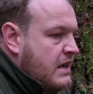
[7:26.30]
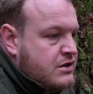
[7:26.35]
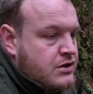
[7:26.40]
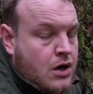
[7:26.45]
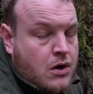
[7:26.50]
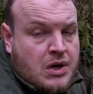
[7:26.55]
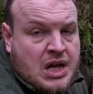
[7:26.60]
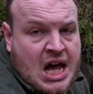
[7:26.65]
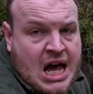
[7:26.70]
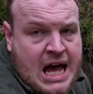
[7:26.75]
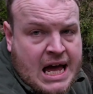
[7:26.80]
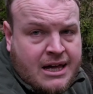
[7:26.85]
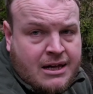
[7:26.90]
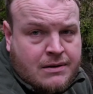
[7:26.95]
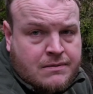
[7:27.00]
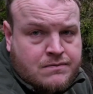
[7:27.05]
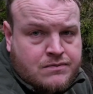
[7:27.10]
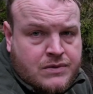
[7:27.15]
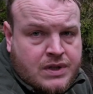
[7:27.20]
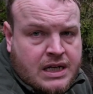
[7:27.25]
it's
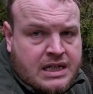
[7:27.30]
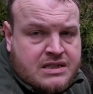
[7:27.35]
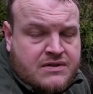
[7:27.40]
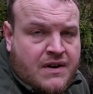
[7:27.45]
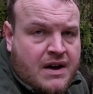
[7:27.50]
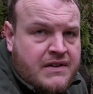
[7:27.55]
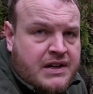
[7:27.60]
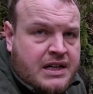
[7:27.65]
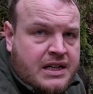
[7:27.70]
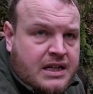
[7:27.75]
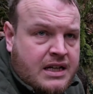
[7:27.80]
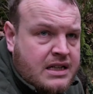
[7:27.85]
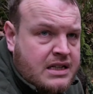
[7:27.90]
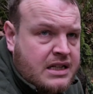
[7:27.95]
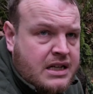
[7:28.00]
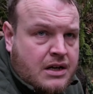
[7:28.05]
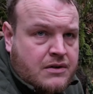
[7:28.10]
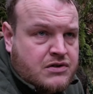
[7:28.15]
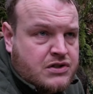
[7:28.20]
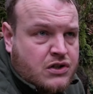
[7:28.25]
okay. It's a very,
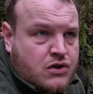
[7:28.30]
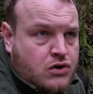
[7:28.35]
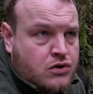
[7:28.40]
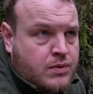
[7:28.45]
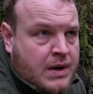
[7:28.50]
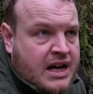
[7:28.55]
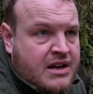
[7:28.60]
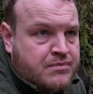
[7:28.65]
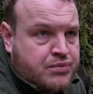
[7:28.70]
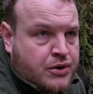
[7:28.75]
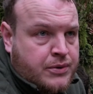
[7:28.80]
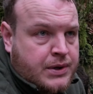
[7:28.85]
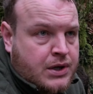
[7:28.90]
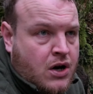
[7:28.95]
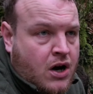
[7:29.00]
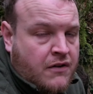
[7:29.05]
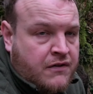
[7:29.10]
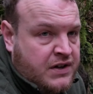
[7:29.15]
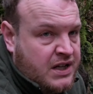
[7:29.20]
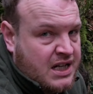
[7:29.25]
you know, it's a good way of
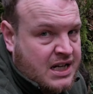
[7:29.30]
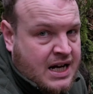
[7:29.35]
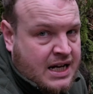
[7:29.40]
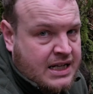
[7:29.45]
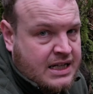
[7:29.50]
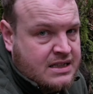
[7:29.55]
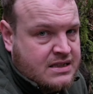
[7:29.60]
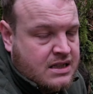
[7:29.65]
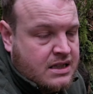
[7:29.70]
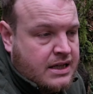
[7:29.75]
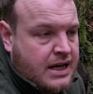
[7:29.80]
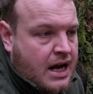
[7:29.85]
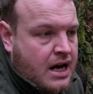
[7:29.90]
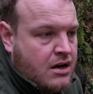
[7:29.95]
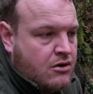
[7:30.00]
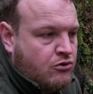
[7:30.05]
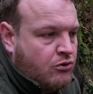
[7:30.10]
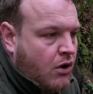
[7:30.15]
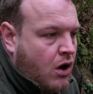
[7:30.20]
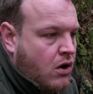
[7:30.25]
brewing coffee. You can easily
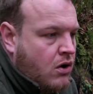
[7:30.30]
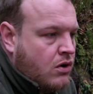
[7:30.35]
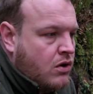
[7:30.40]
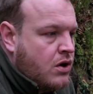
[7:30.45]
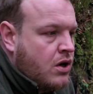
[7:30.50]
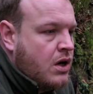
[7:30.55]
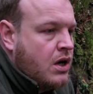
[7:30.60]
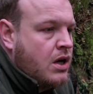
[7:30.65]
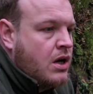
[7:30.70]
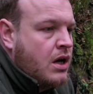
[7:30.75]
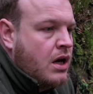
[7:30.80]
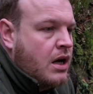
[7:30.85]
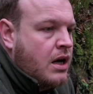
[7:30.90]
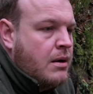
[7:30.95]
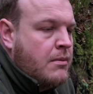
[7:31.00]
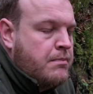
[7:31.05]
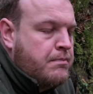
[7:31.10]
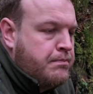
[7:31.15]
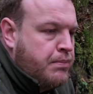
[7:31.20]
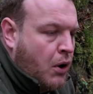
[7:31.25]
get it wrong,
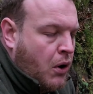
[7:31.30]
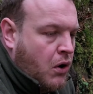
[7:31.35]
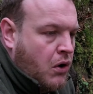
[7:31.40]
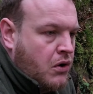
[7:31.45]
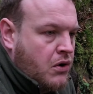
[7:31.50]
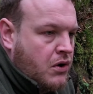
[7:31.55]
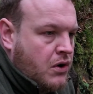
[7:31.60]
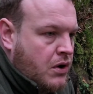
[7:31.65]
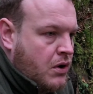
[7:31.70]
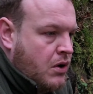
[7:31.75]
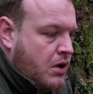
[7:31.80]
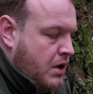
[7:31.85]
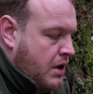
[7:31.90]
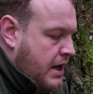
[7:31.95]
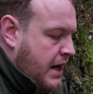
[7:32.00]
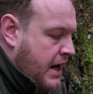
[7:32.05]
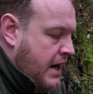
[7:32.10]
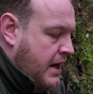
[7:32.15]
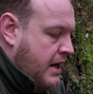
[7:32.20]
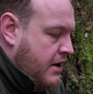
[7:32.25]
but
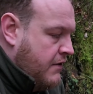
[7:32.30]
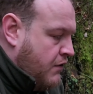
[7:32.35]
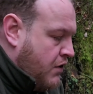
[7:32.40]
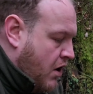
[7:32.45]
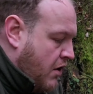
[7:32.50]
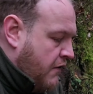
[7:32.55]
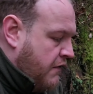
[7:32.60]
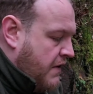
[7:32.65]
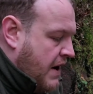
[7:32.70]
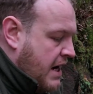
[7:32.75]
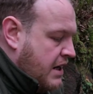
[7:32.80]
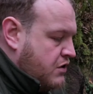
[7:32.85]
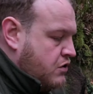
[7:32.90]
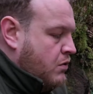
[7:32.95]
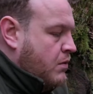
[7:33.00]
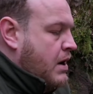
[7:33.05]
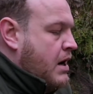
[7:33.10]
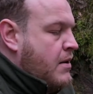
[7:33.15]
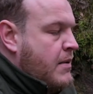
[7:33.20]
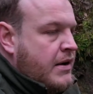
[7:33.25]
you've got to
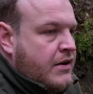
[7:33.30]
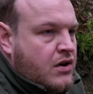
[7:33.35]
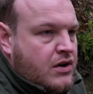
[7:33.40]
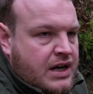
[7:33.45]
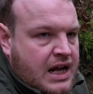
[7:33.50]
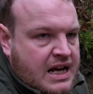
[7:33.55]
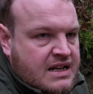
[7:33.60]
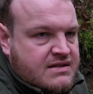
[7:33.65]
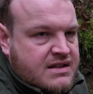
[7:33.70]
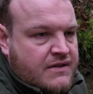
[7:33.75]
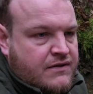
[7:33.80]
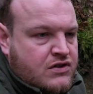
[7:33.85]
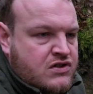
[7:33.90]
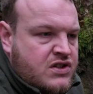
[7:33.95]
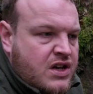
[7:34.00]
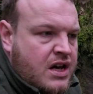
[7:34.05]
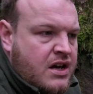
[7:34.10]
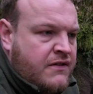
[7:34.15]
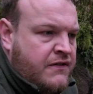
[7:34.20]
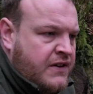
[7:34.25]
find somewhere where you've got a nice
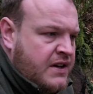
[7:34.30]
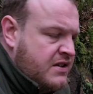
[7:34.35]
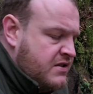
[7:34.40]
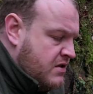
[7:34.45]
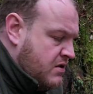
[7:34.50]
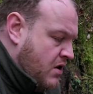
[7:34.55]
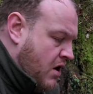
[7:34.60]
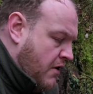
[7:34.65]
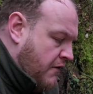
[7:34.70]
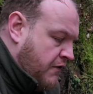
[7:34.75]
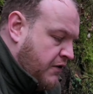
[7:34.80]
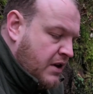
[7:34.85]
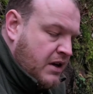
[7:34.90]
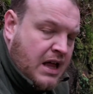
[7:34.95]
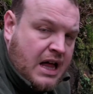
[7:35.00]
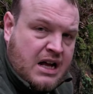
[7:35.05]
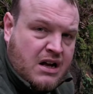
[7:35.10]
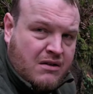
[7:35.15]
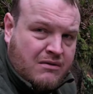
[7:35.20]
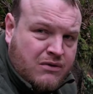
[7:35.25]
level surface,
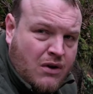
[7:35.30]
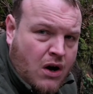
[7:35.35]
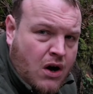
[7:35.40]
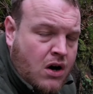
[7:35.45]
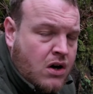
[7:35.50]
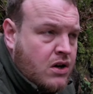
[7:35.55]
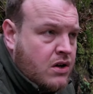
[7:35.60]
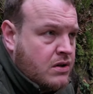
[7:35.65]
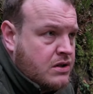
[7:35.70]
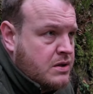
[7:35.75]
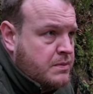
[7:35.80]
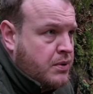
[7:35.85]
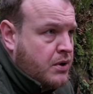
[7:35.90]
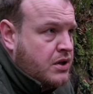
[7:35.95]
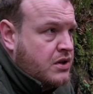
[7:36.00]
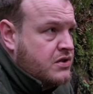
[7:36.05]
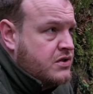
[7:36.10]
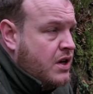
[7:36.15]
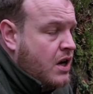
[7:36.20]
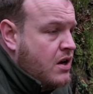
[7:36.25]
hopefully like a rock to
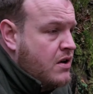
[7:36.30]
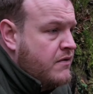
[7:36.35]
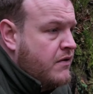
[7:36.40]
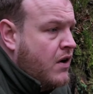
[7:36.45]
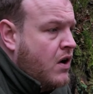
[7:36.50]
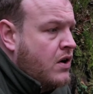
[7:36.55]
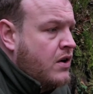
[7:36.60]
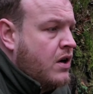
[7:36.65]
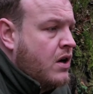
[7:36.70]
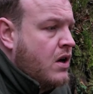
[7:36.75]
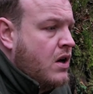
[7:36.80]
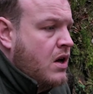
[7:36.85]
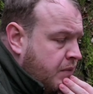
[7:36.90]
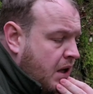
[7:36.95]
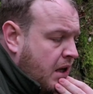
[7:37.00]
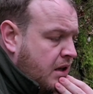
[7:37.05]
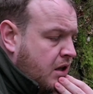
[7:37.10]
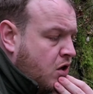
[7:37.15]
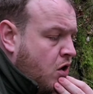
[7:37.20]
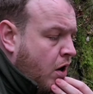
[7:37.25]
put your stove on.
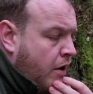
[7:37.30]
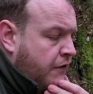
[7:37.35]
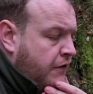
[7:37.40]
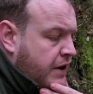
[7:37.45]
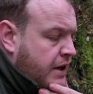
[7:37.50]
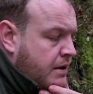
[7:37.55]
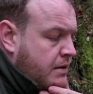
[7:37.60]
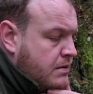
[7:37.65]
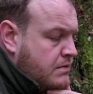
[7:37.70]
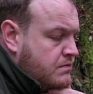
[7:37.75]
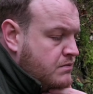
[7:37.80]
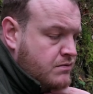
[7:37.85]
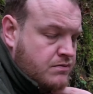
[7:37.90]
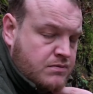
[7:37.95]
And the coffee,